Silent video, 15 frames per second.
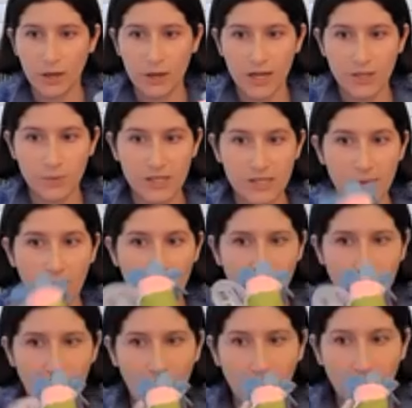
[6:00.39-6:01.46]
is we smell the
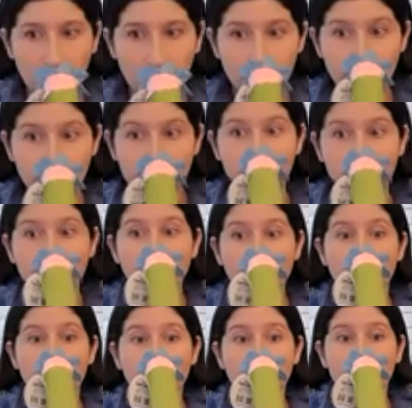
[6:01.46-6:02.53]
flower,
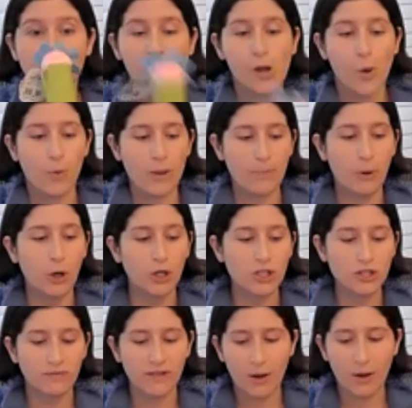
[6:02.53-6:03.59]
we push
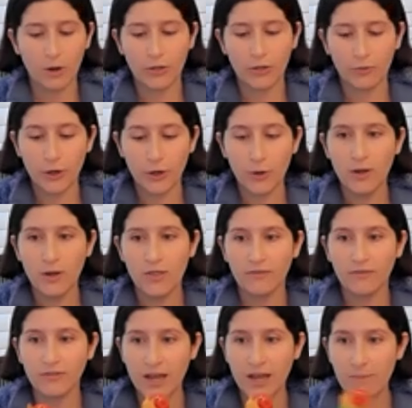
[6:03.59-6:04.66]
the flower through, the
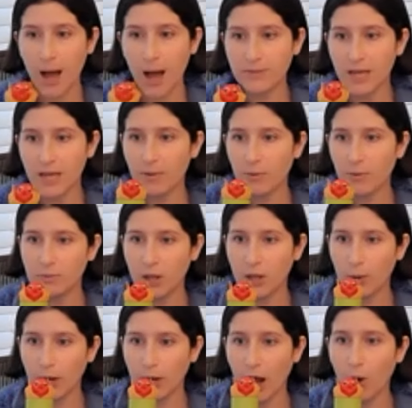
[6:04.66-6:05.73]
flame pops up and we blow
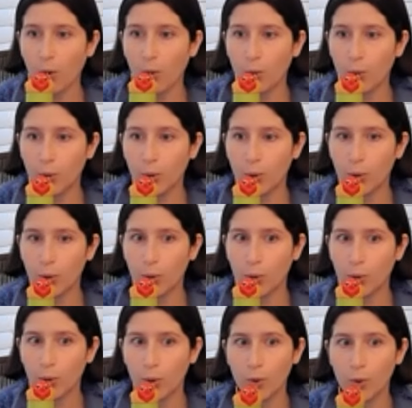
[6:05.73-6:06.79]
it out.
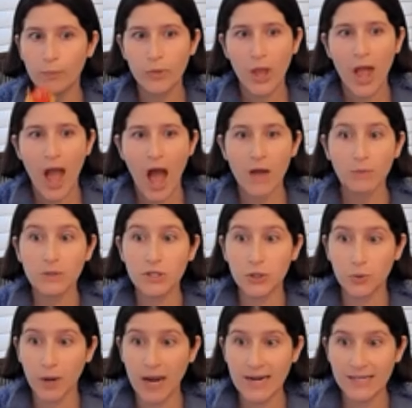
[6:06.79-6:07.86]
And what's
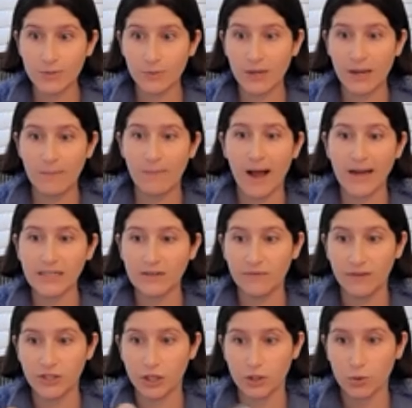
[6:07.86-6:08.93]
great is we combined a
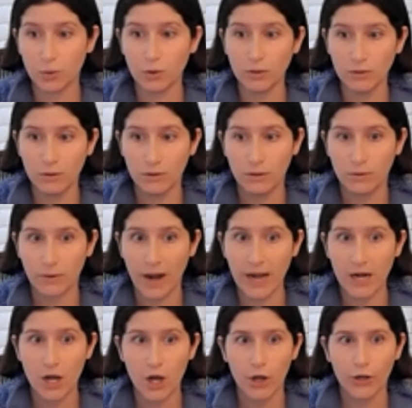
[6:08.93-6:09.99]
fidget tool,
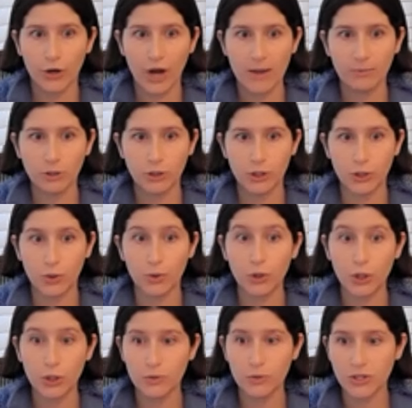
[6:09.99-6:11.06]
right? You're able to
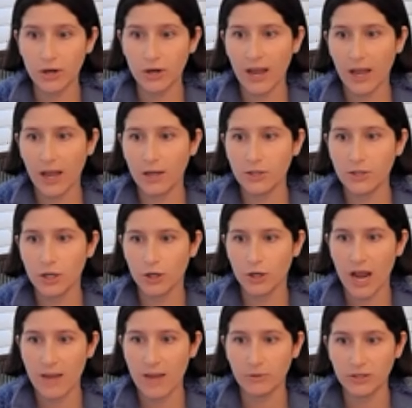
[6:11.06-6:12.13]
use your hand, you're
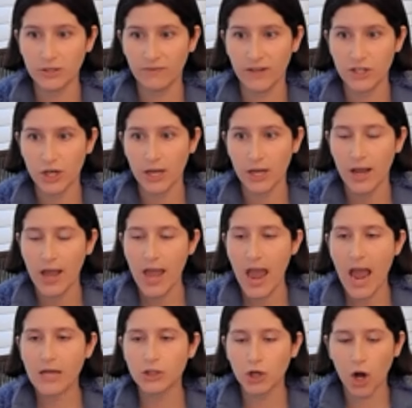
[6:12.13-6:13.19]
able to fidget,
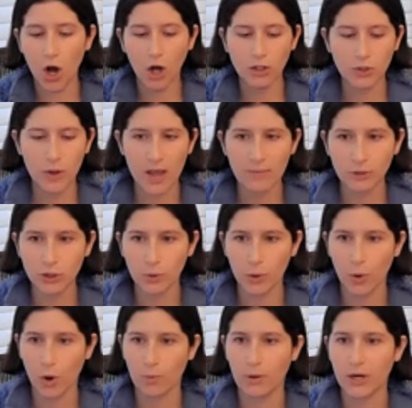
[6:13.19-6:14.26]
and you're also able to
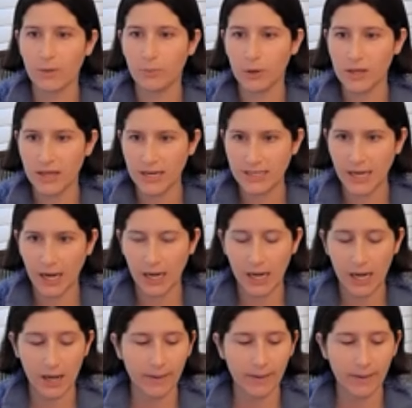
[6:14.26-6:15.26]
incorporate a breathing technique.